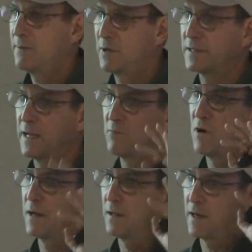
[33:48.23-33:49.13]
but they
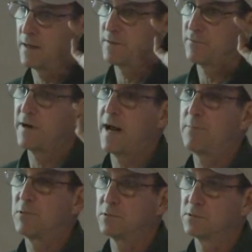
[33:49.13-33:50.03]
want like three
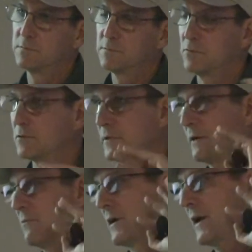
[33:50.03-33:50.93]
apples or
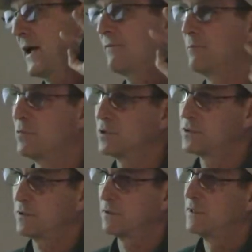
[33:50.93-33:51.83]
they want a half a
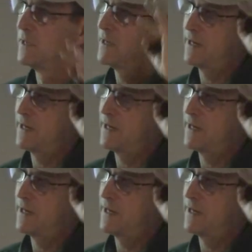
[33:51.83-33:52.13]
bushel